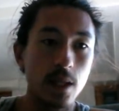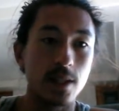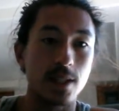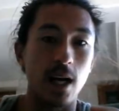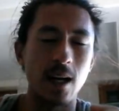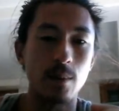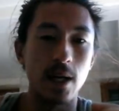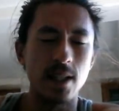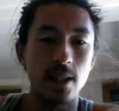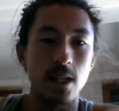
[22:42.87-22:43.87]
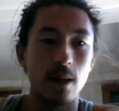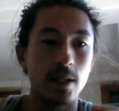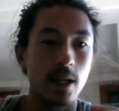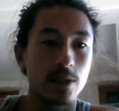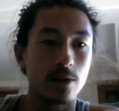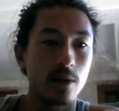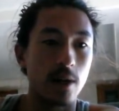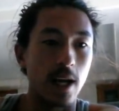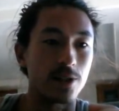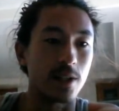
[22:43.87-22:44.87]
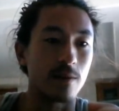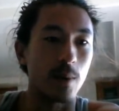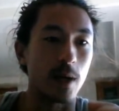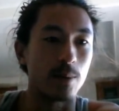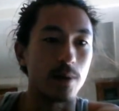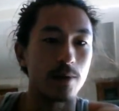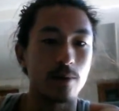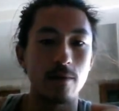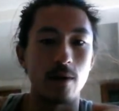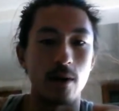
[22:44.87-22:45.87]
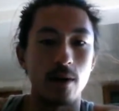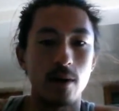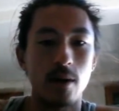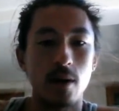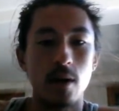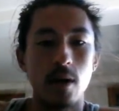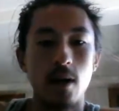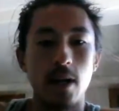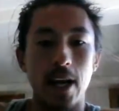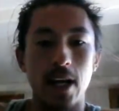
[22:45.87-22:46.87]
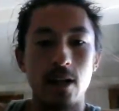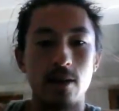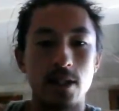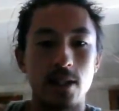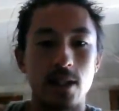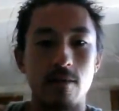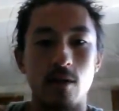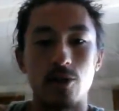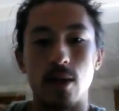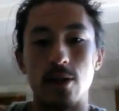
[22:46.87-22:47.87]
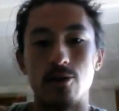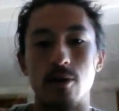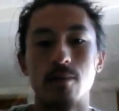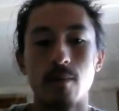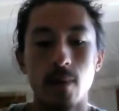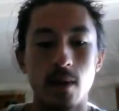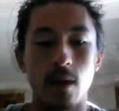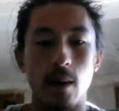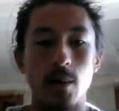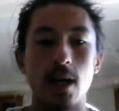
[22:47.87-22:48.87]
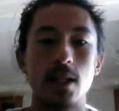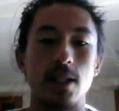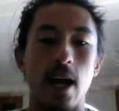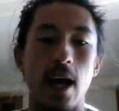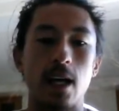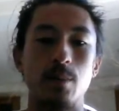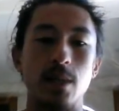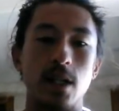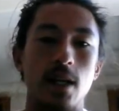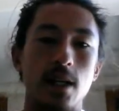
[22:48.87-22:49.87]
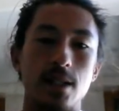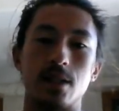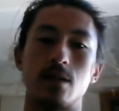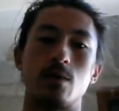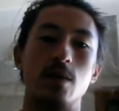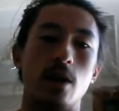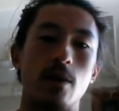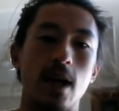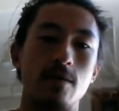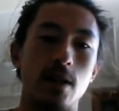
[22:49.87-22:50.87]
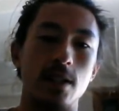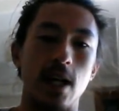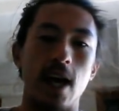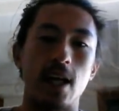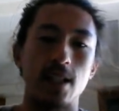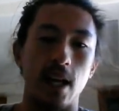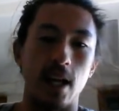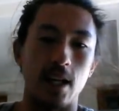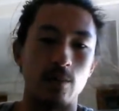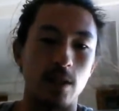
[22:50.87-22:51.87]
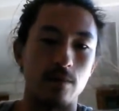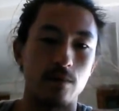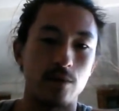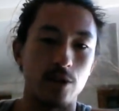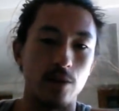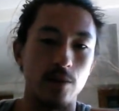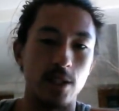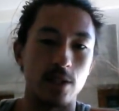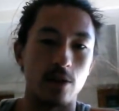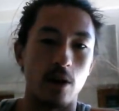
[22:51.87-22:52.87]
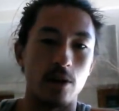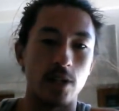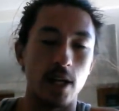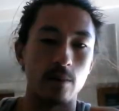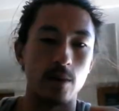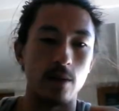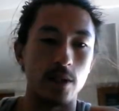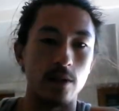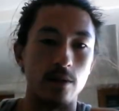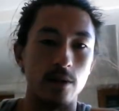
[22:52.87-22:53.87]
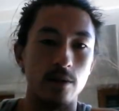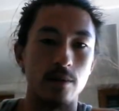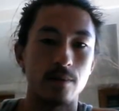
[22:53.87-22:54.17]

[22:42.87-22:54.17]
the Skyblade that's coming next turn. Actually, never mind, put it in the graveyard. And it lets us save our treasure. I'm not going to attack because we don't have good attacks, and we have 2 decent cards in hand we don't need to loot.